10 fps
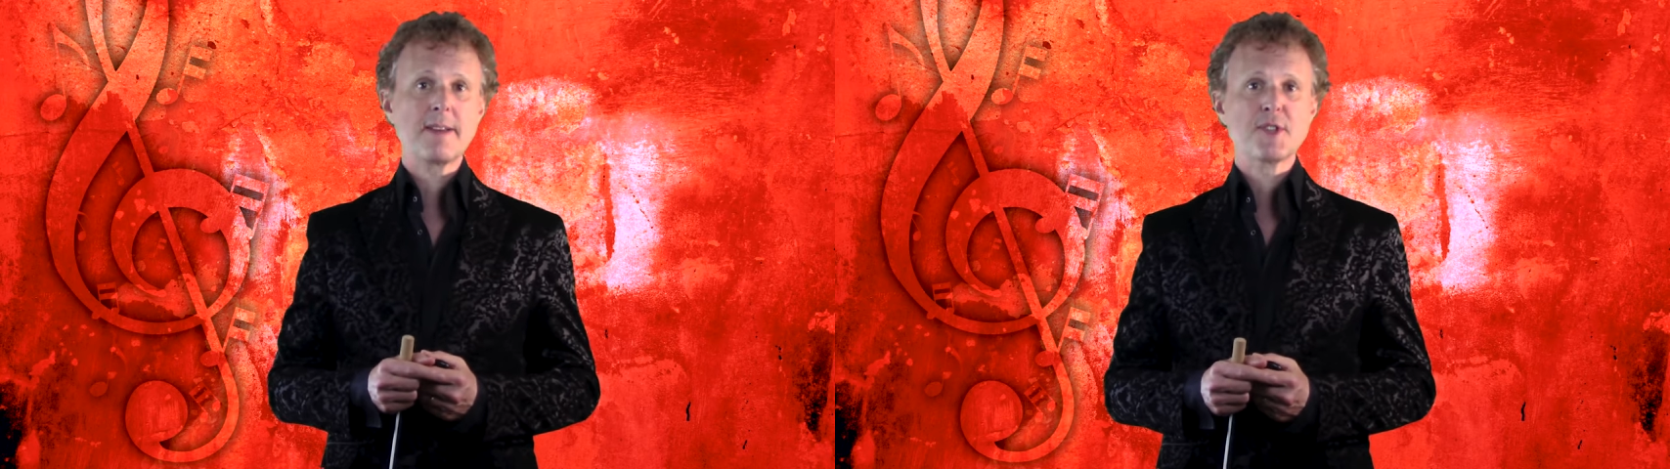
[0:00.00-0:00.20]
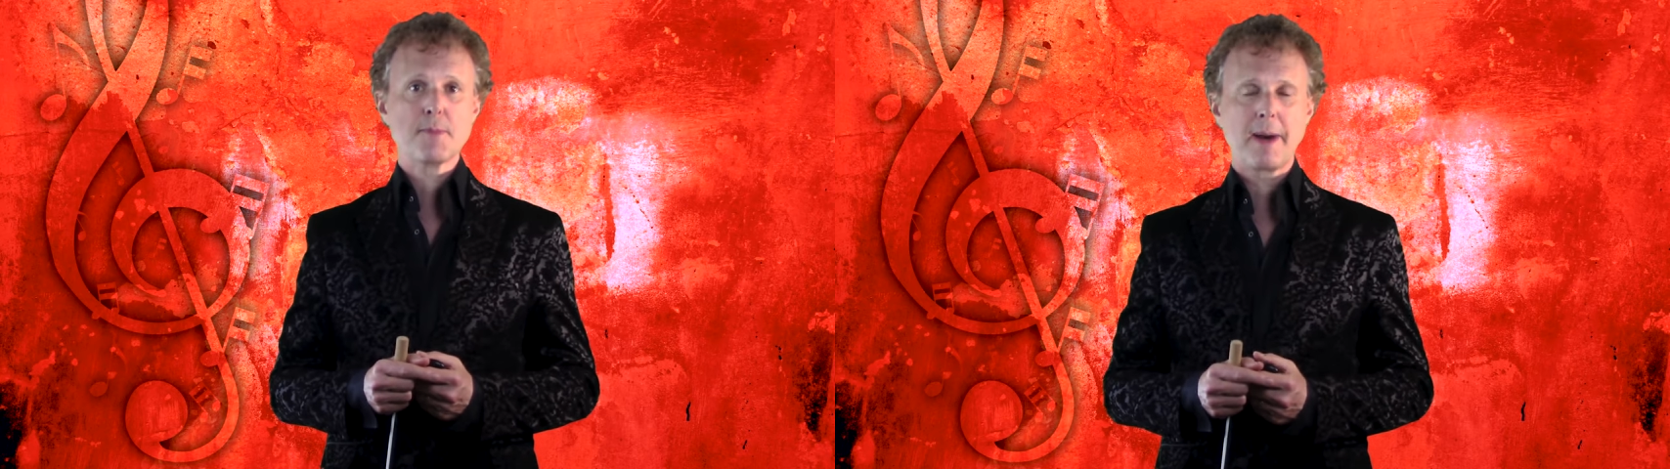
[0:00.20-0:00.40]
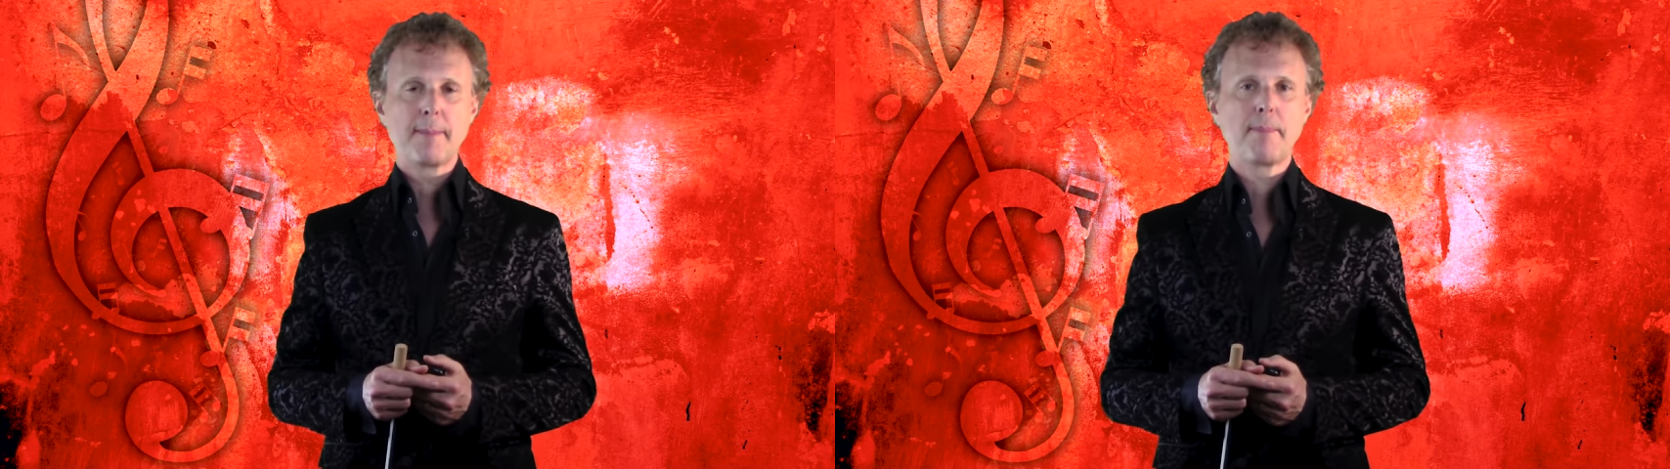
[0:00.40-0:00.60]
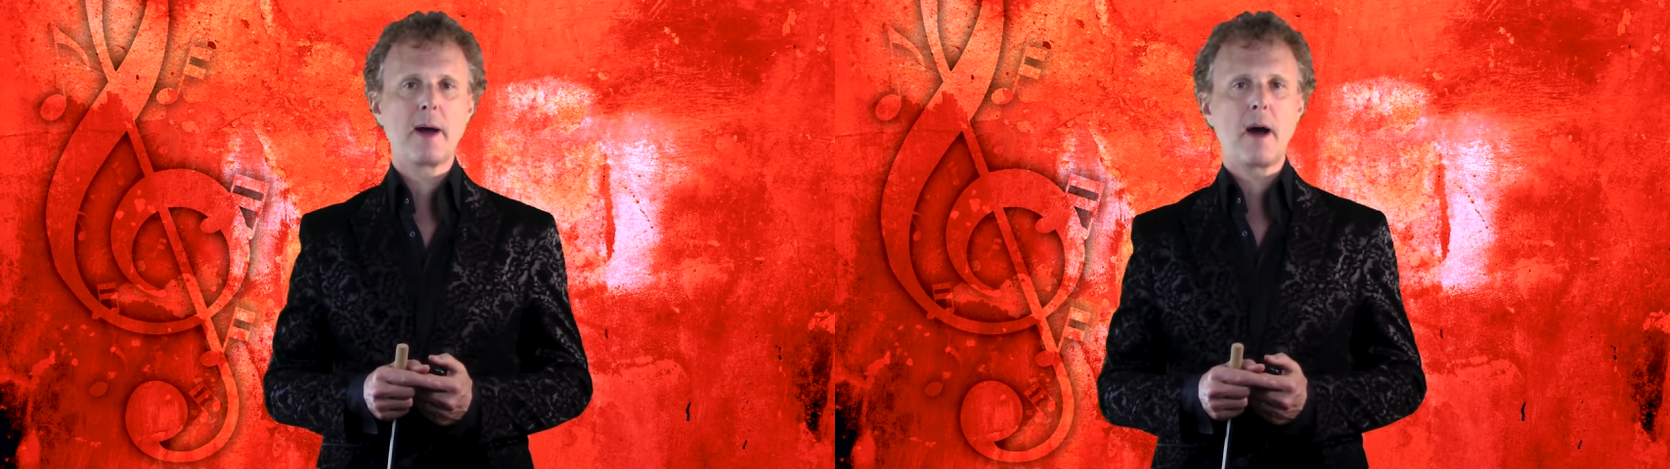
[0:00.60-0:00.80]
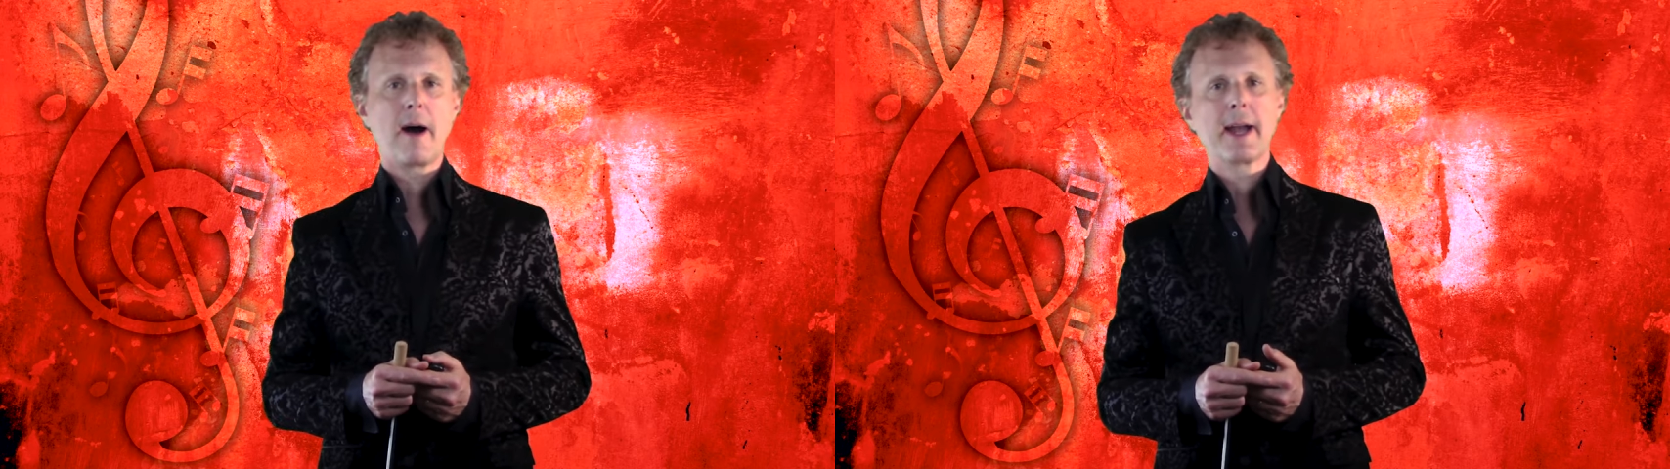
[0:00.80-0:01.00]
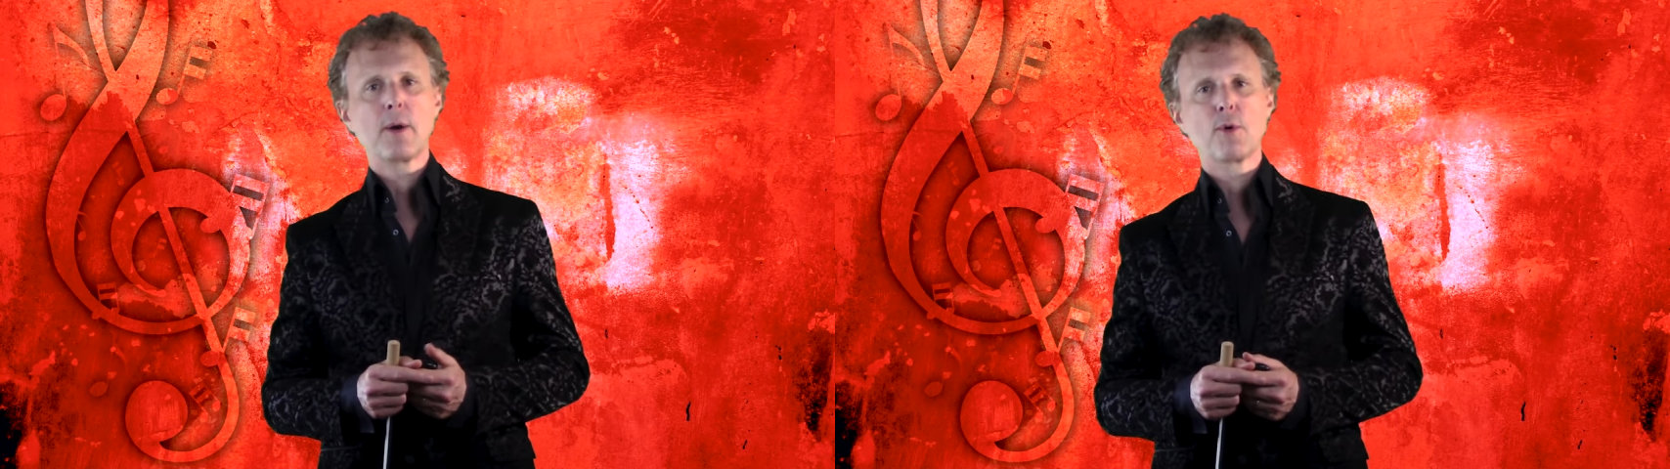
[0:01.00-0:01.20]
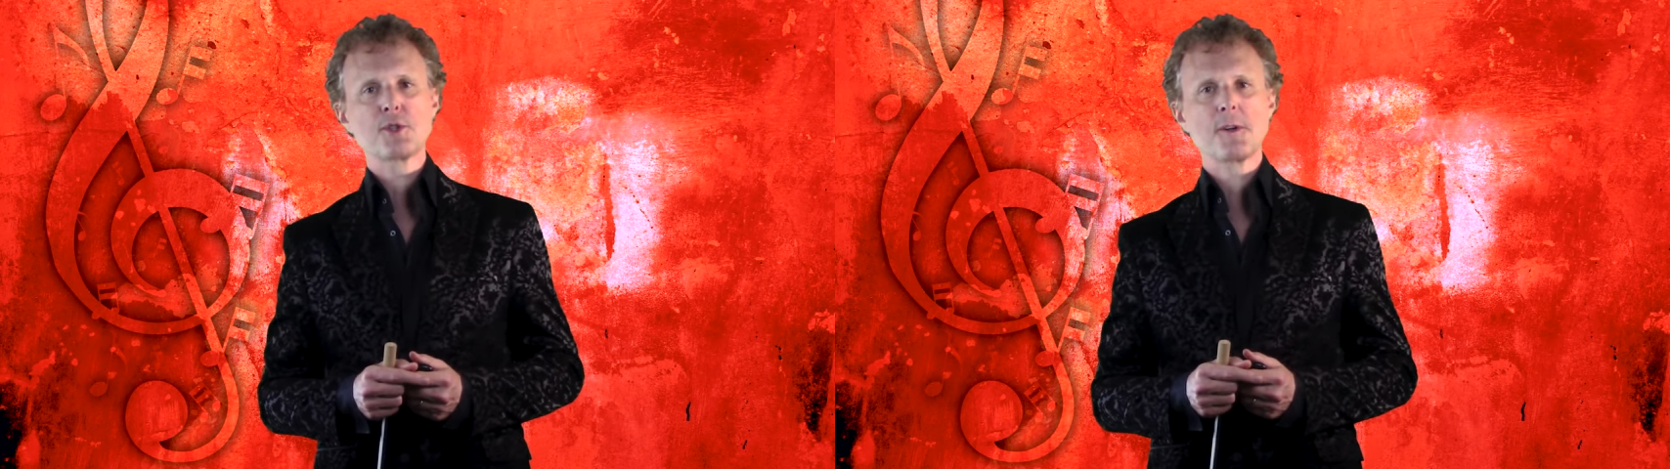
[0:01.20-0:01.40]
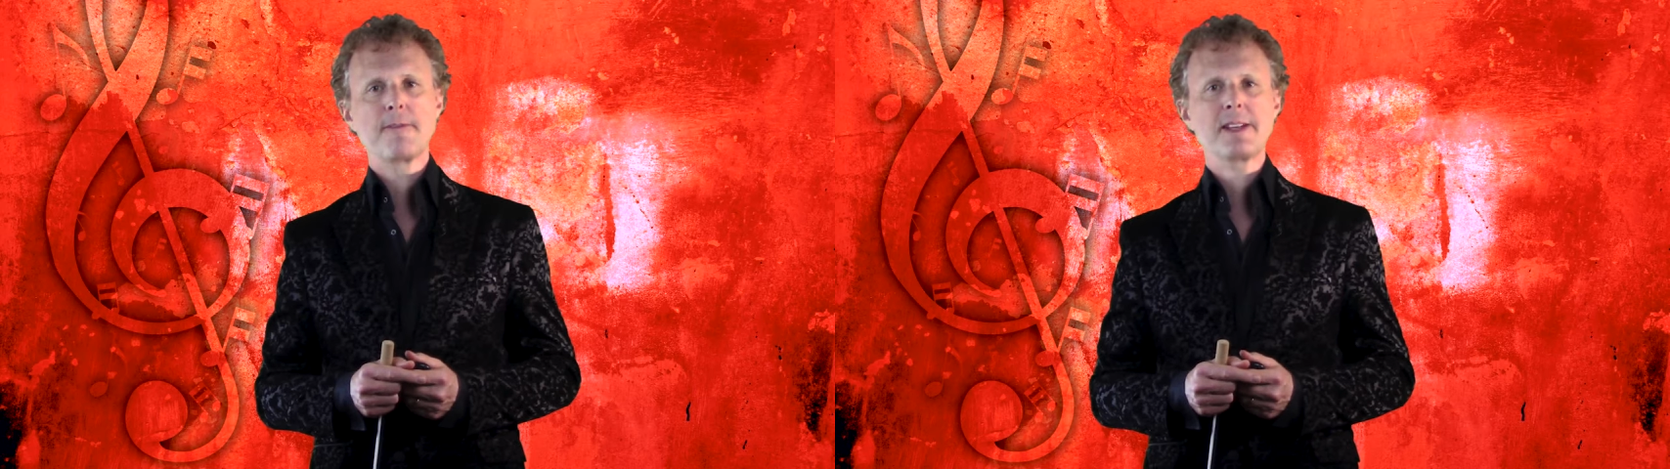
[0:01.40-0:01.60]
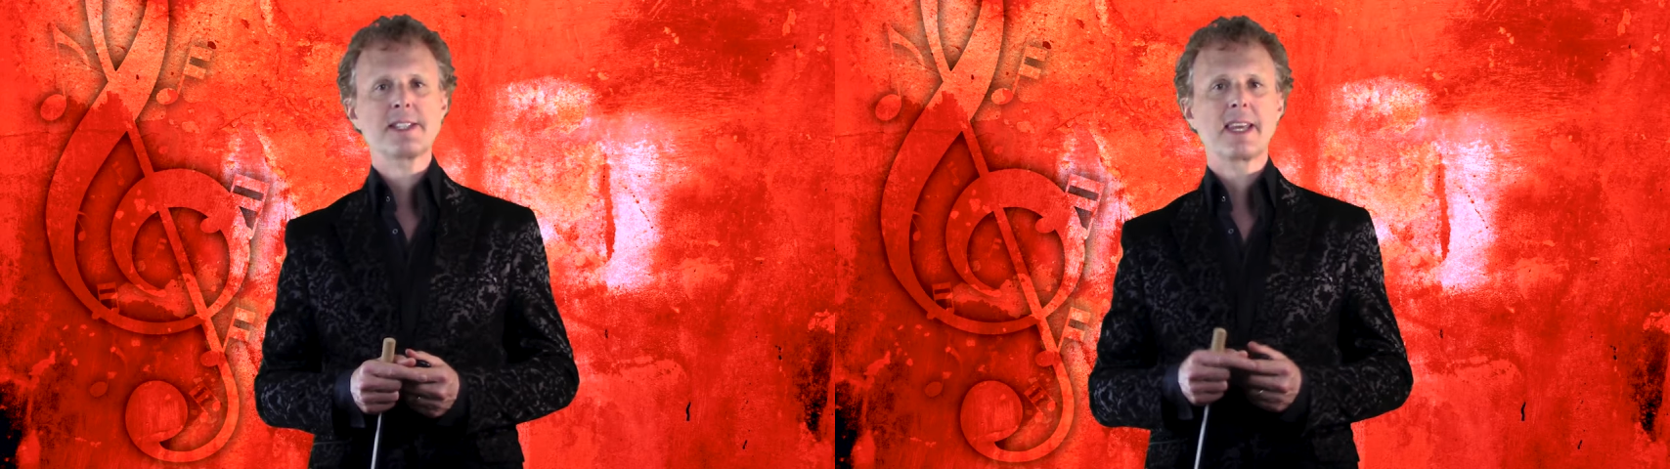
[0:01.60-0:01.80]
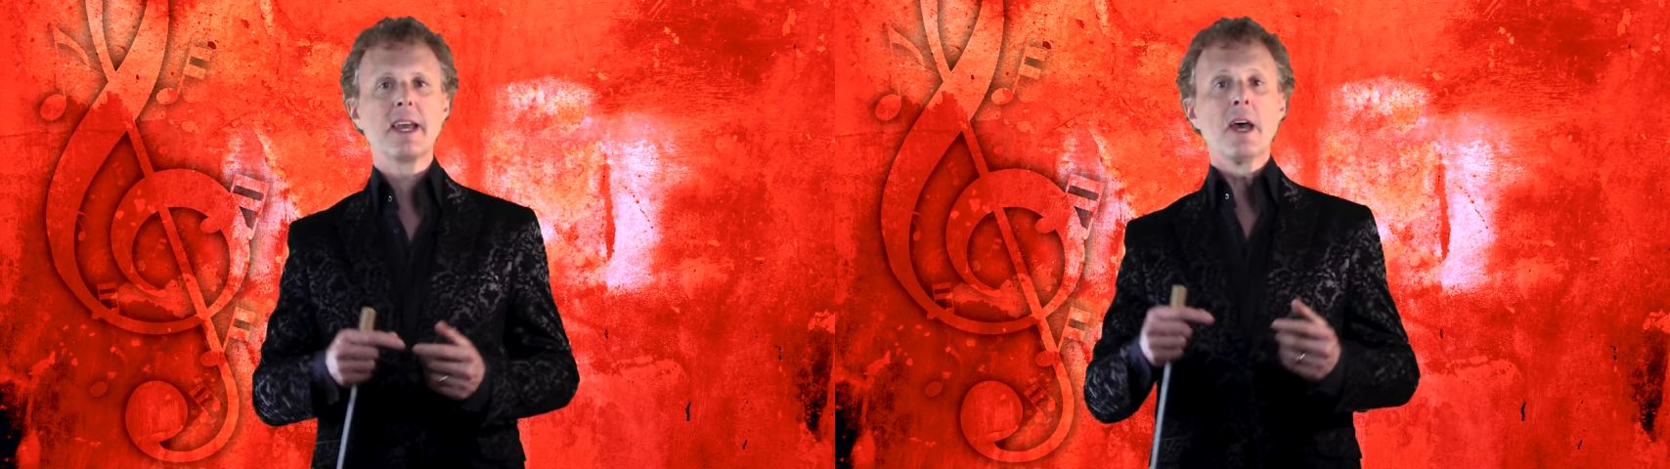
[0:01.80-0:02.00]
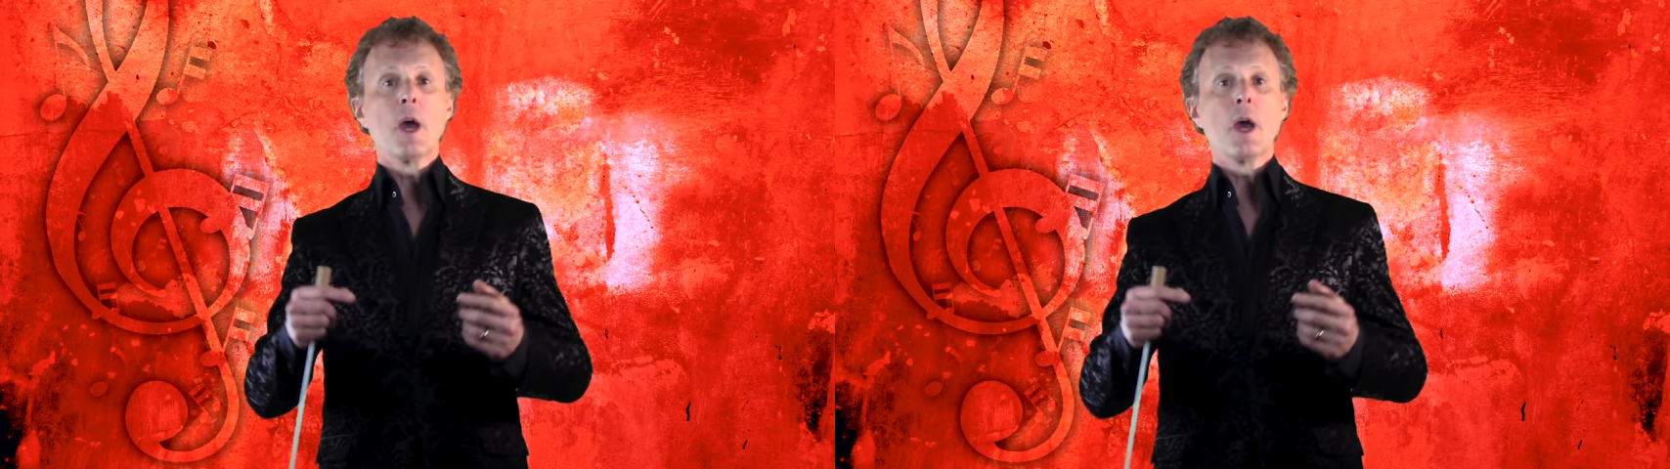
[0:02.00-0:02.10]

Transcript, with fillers: of Spring by Igor Stravinsky,